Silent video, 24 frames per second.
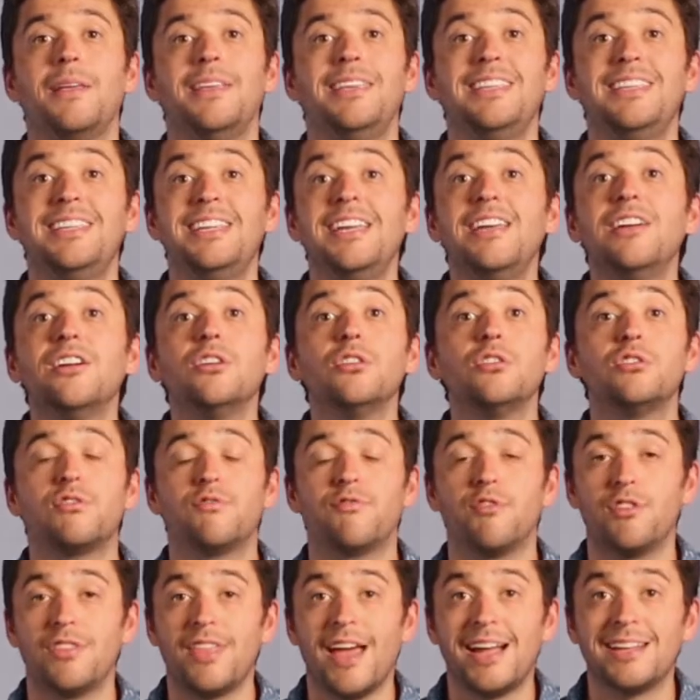years
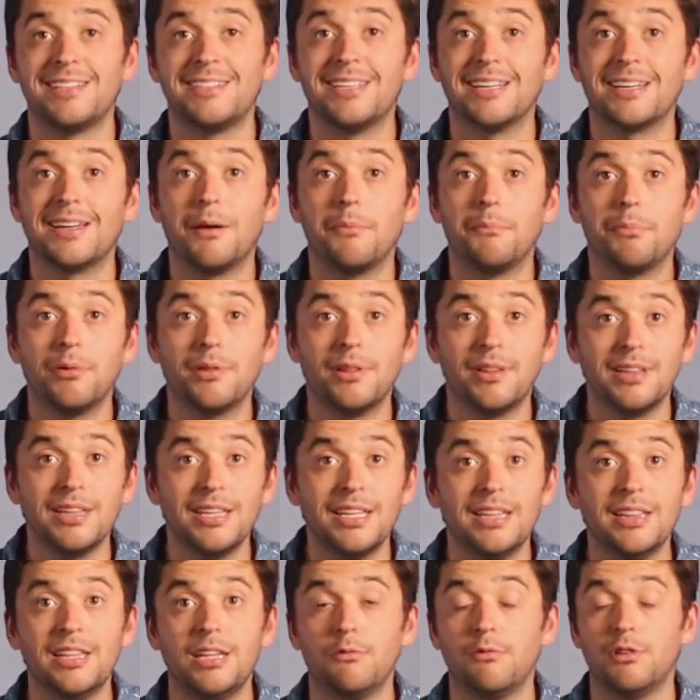for that to
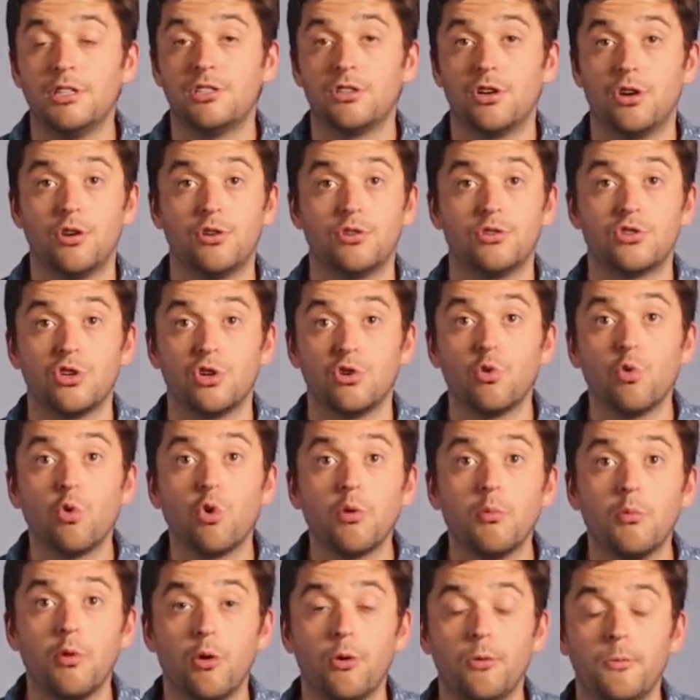completely return to
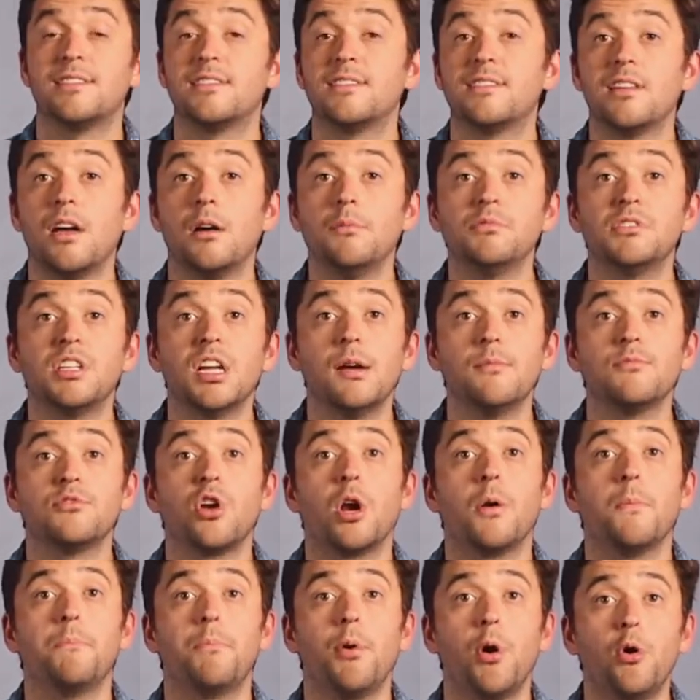normal. Sometimes
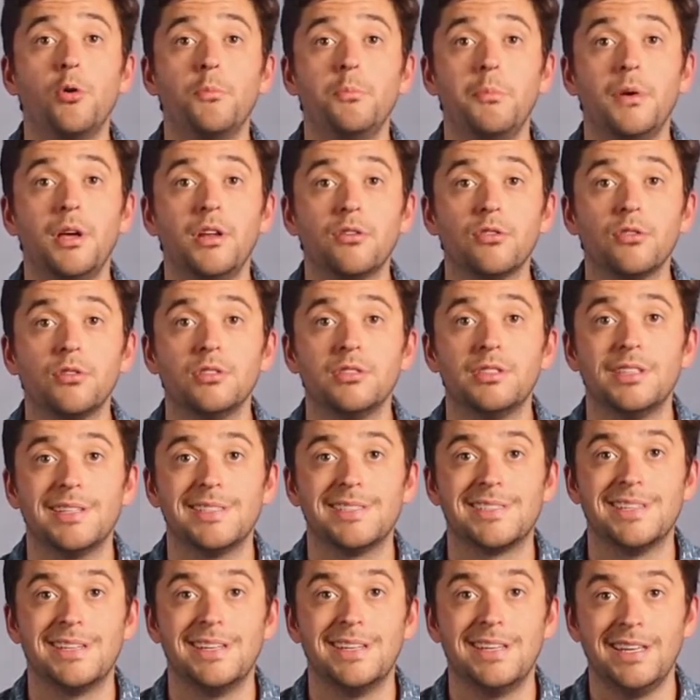our bone mineral
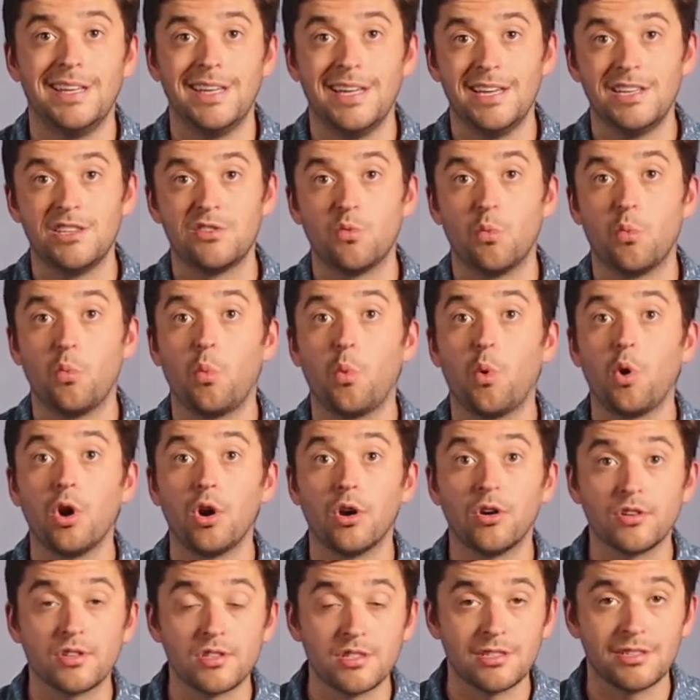density is
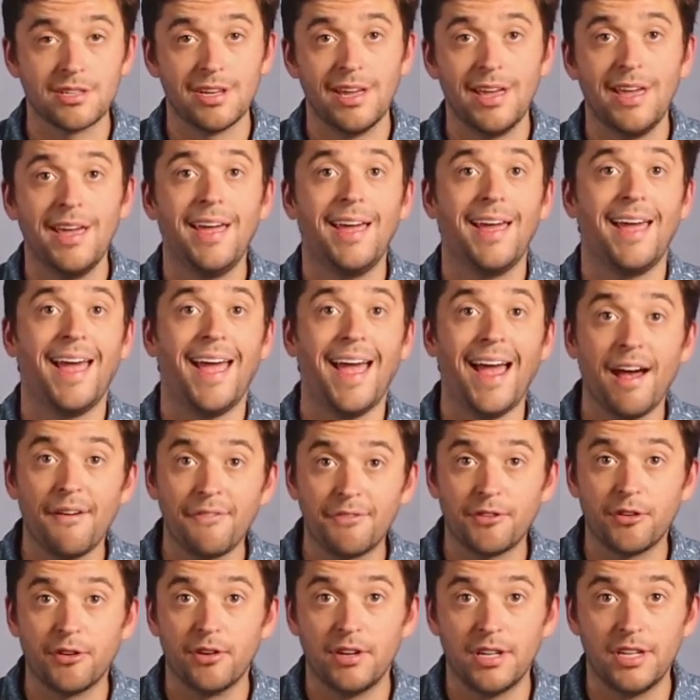worse
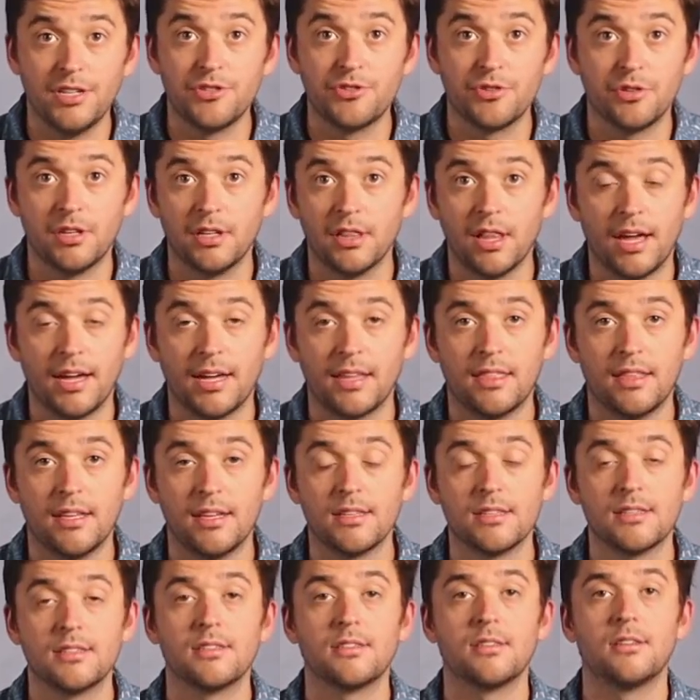after an injury like
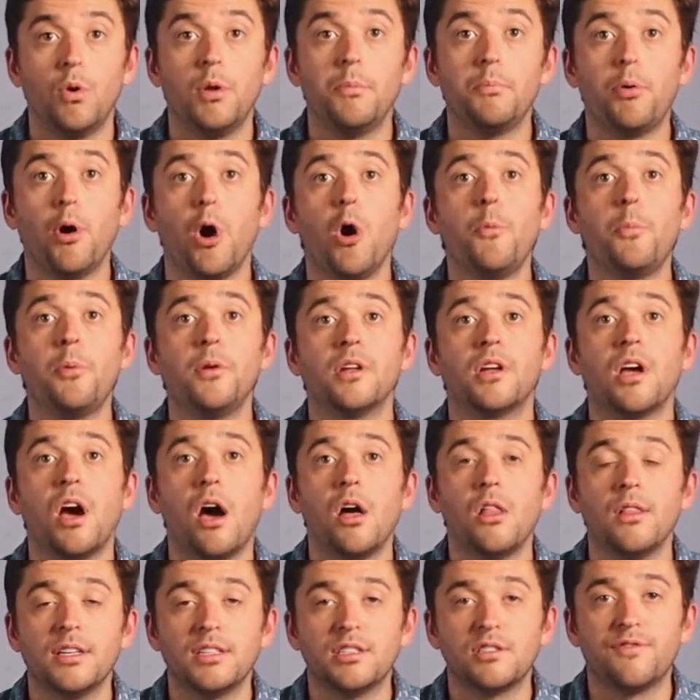this. When Pope and
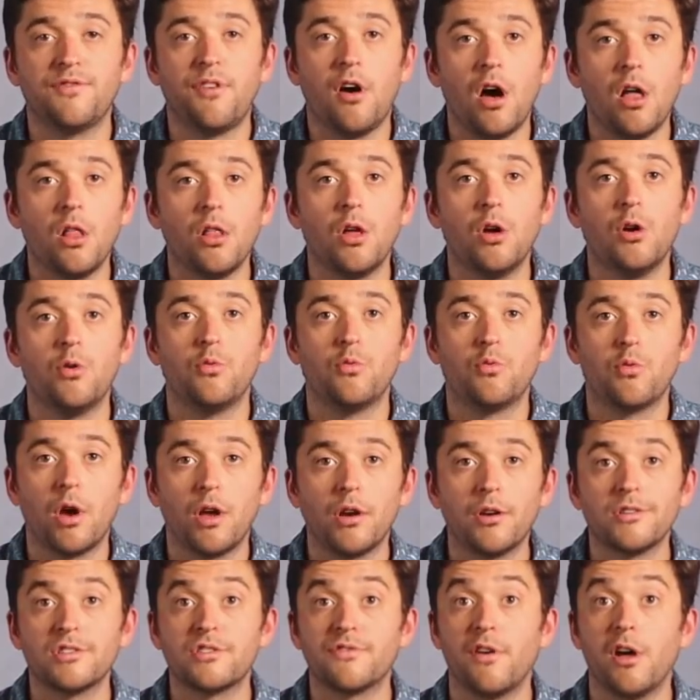colleagues followed
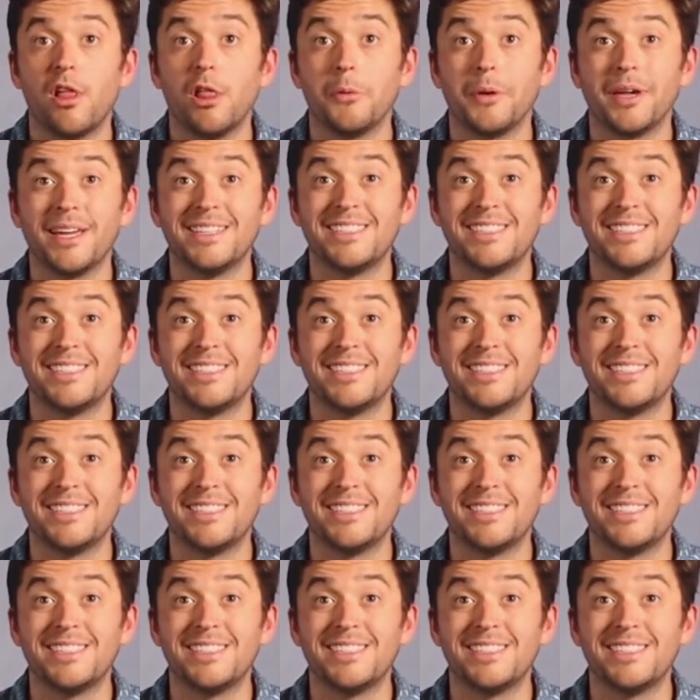runners following a